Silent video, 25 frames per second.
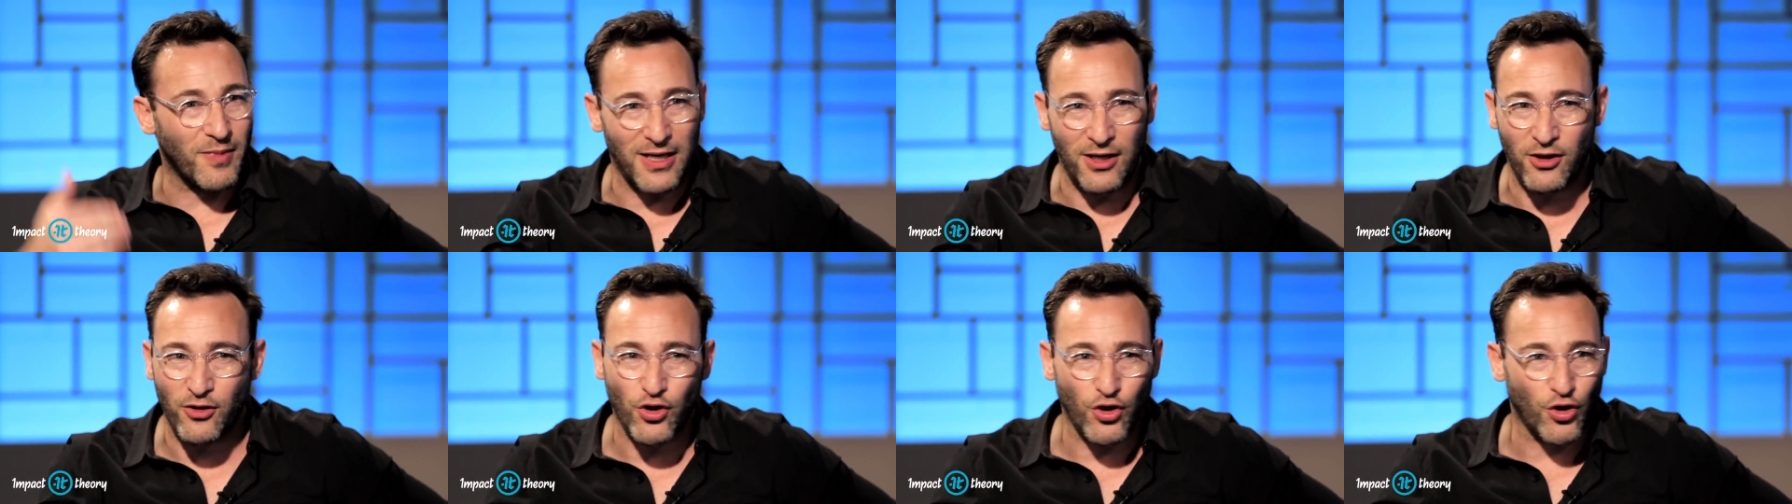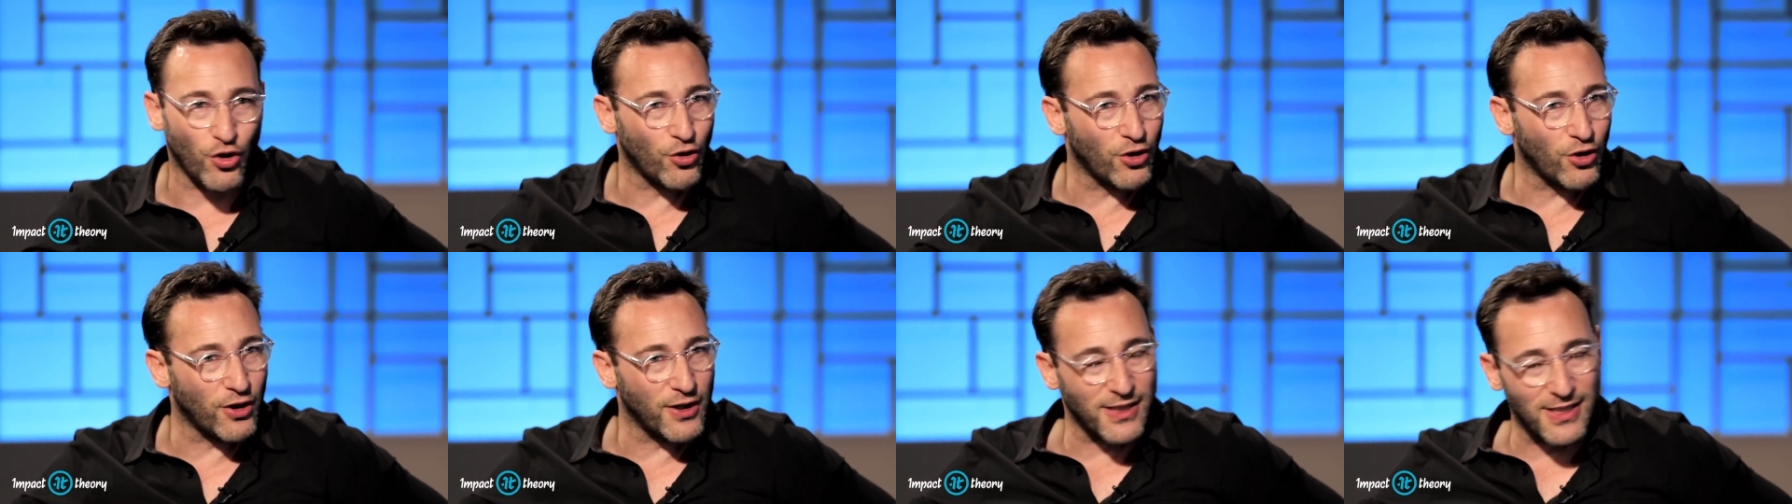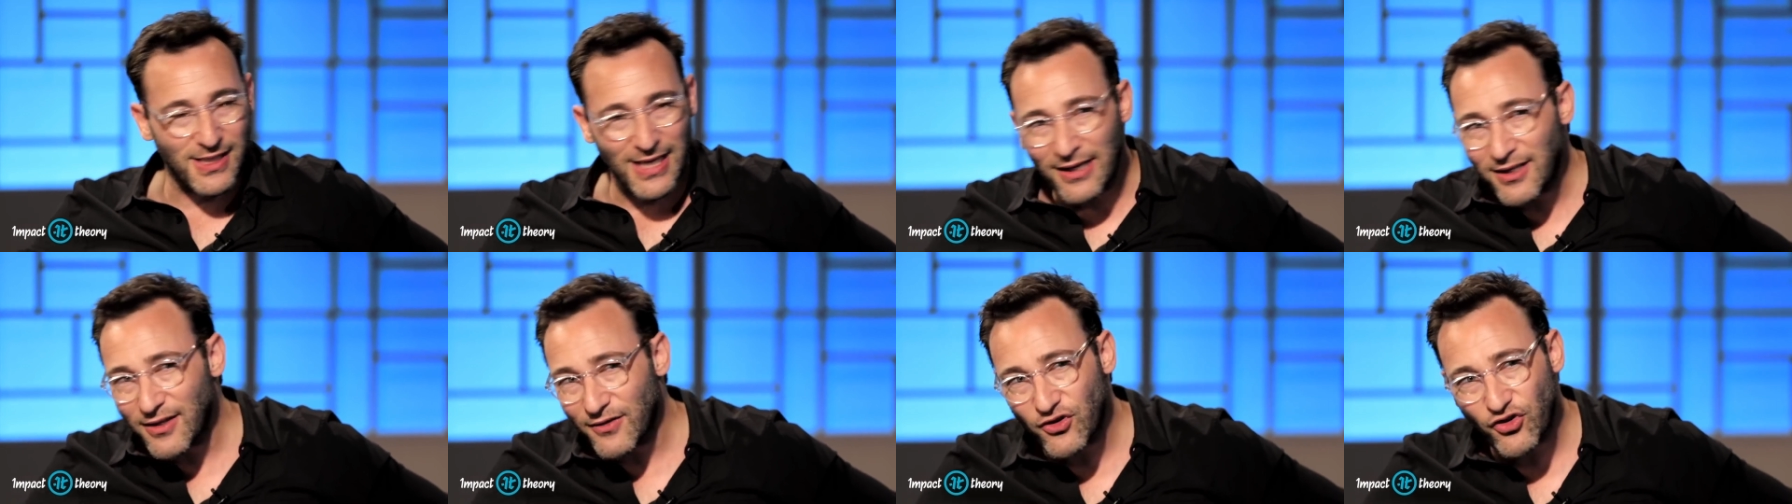internal
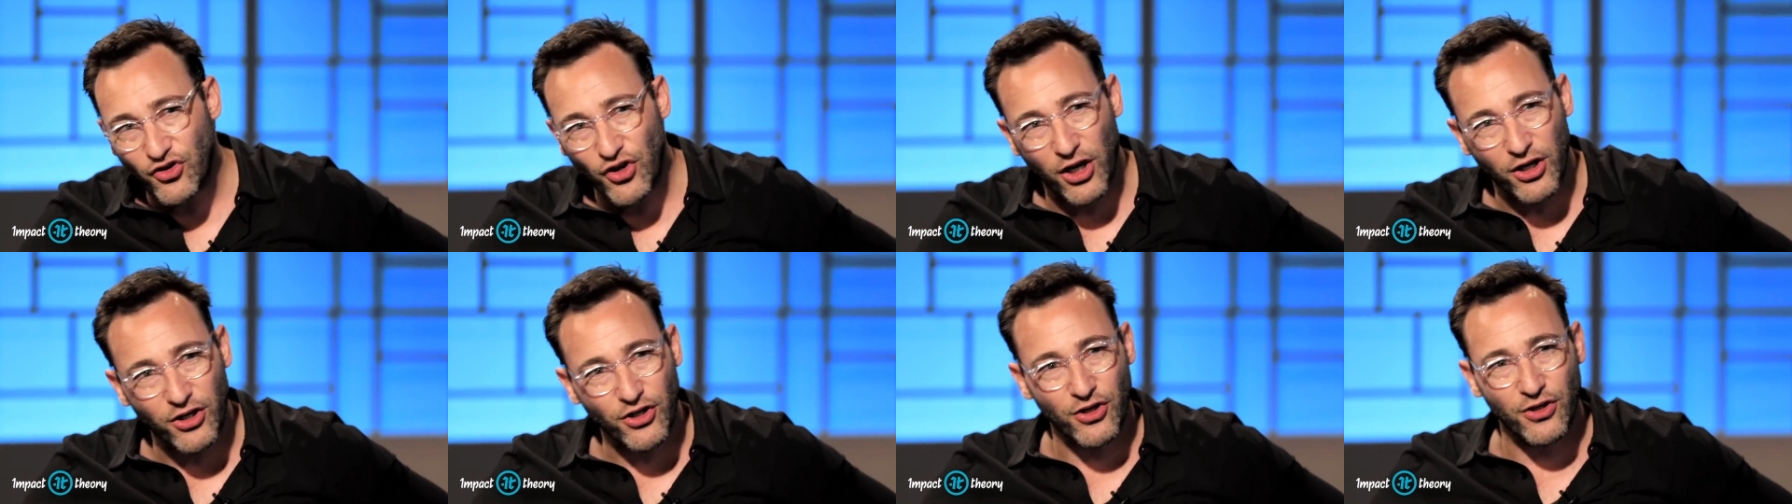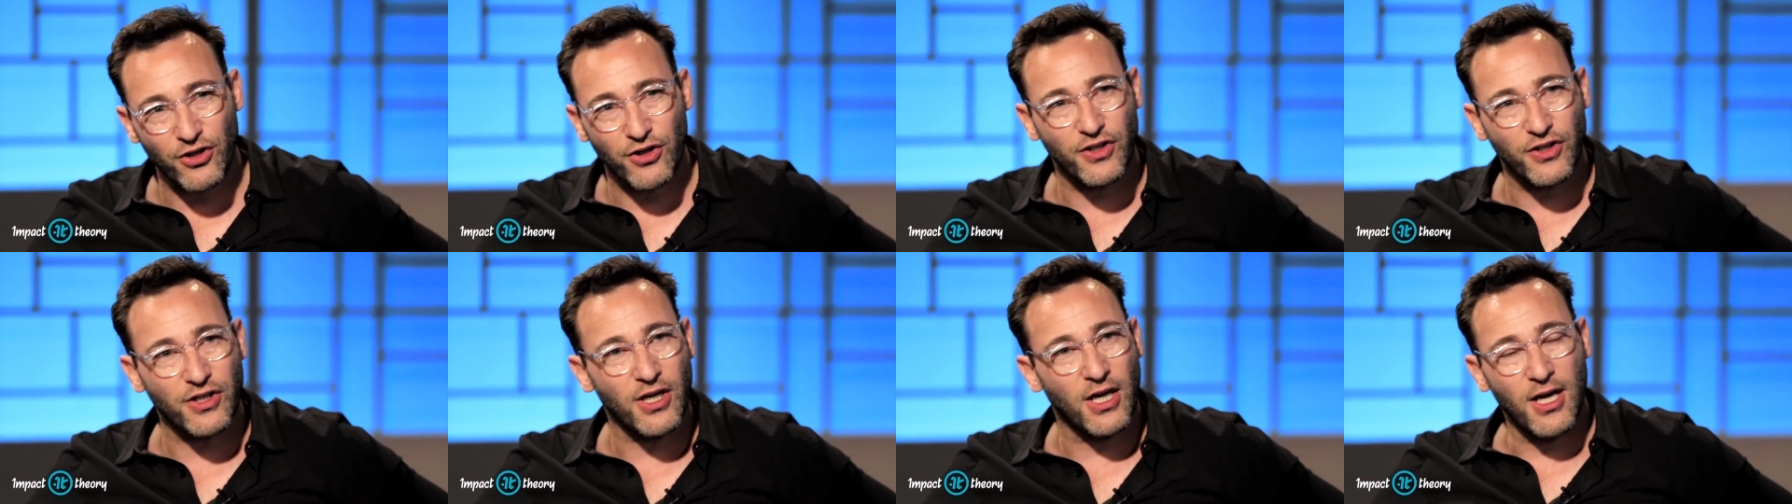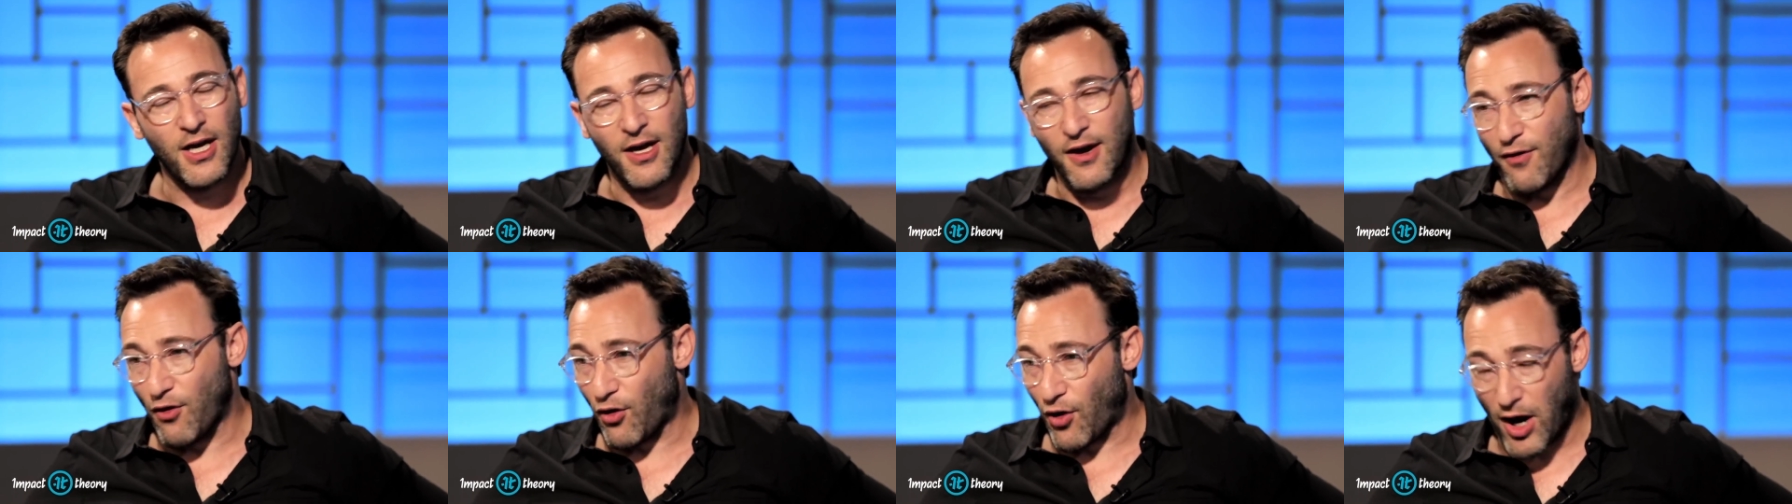incentive structures
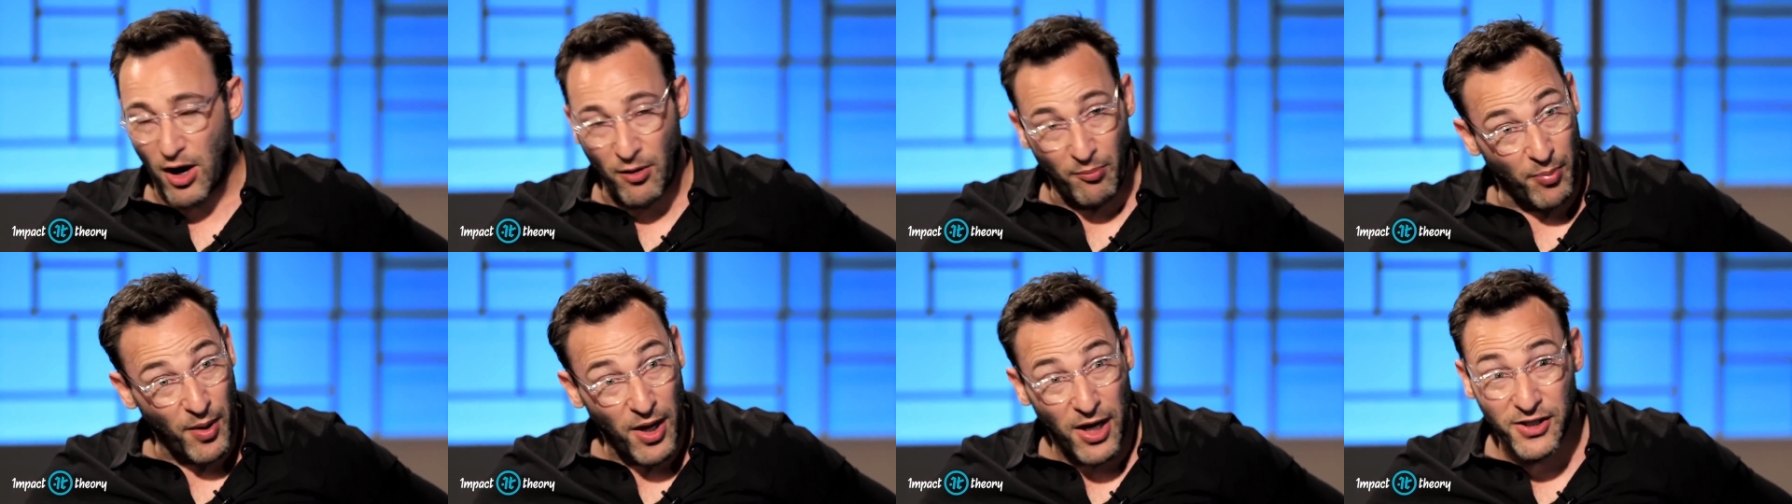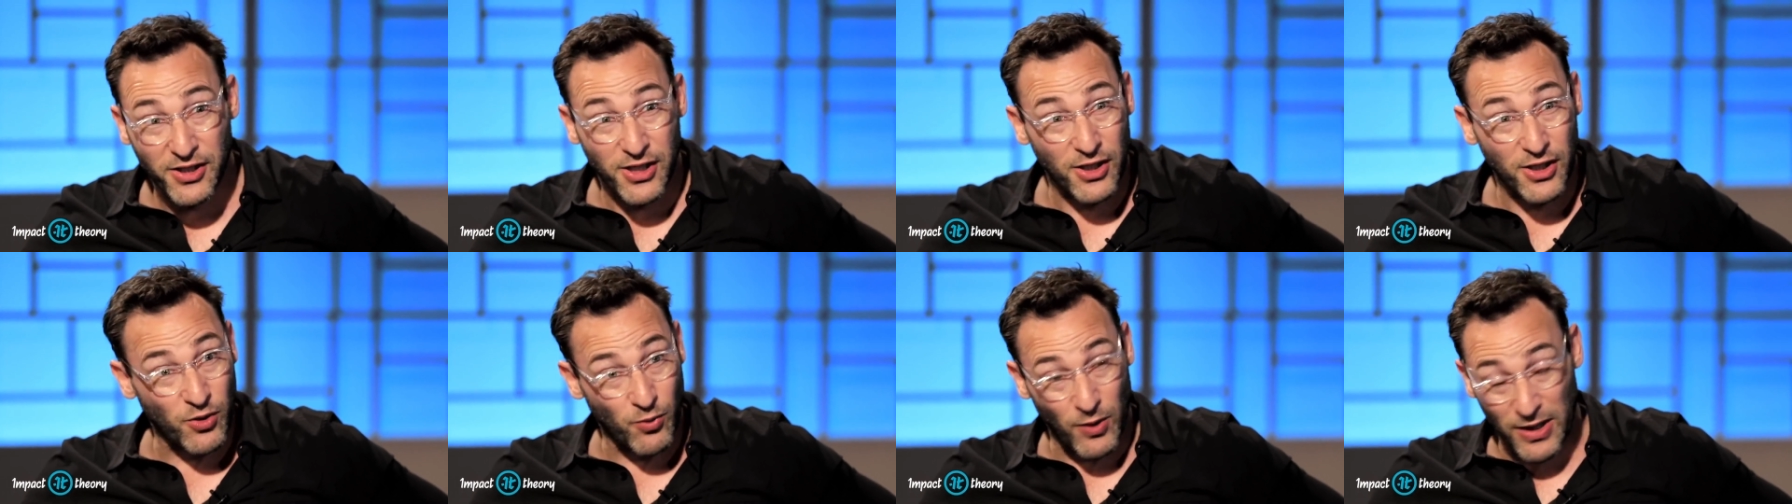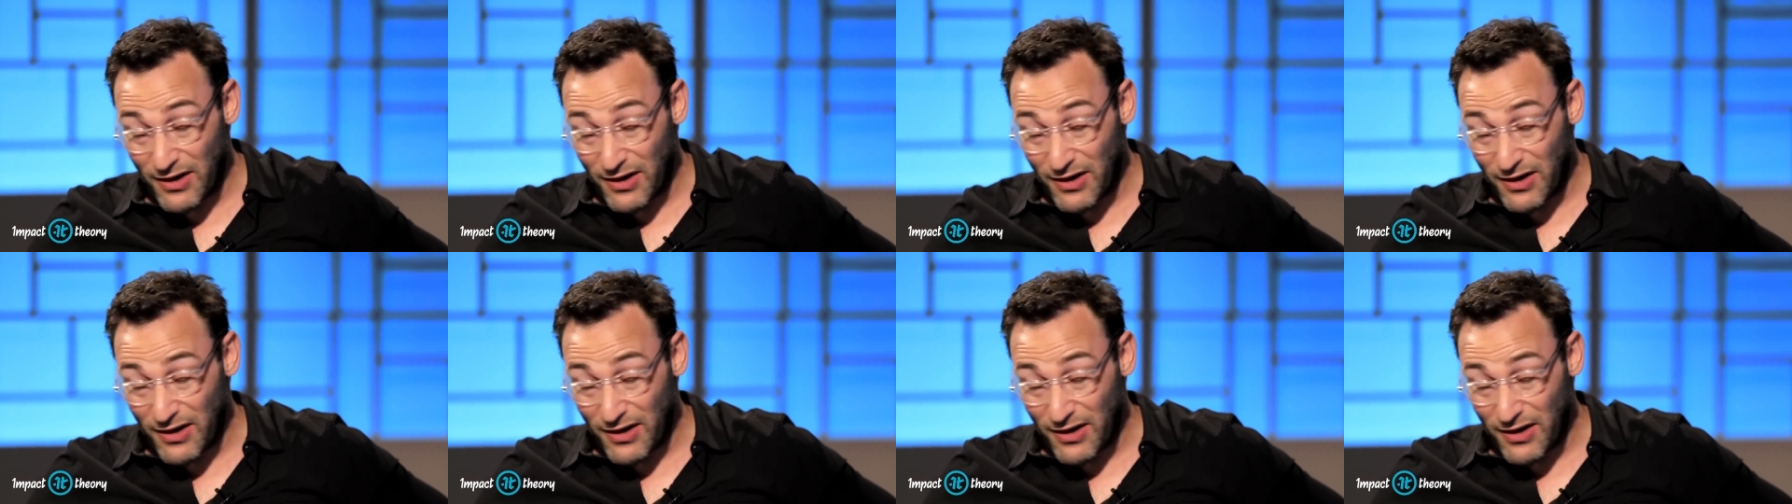or our bosses,